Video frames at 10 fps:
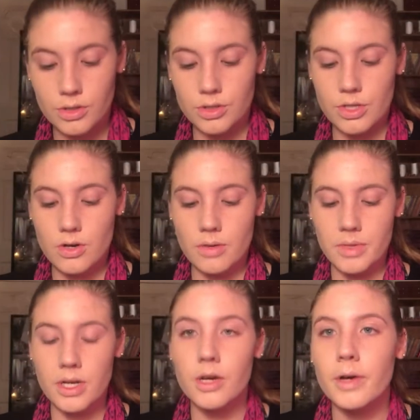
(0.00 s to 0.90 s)
So I'm
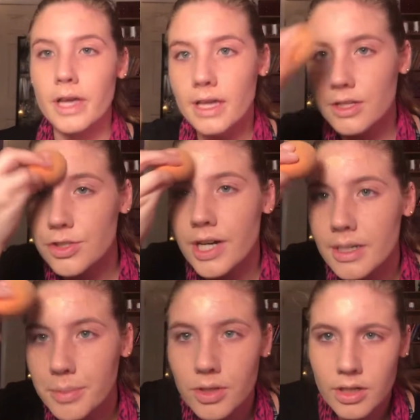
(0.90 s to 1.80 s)
gonna go ahead and try
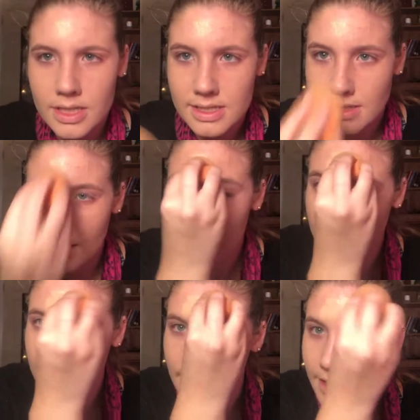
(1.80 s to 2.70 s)
to put on a
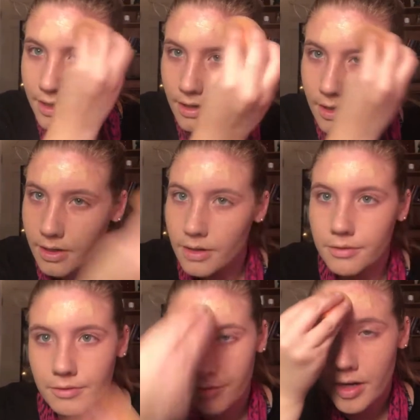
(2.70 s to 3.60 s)
second layer
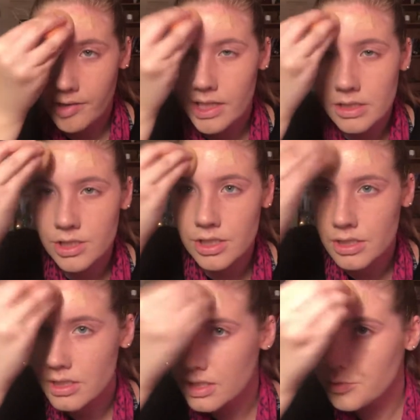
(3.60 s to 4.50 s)
of
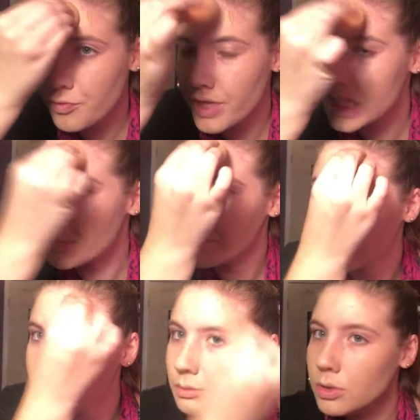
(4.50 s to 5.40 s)
foundation to see if it's
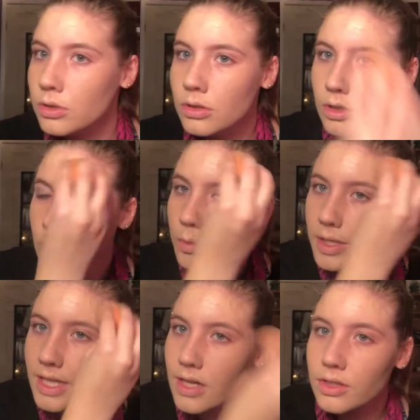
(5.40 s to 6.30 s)
buildable
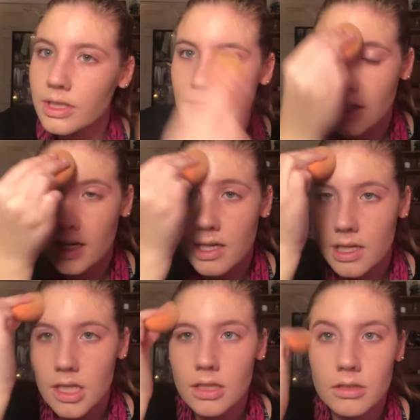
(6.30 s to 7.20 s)
without looking
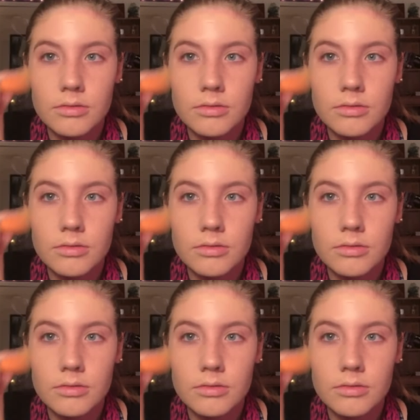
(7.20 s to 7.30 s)
cakey.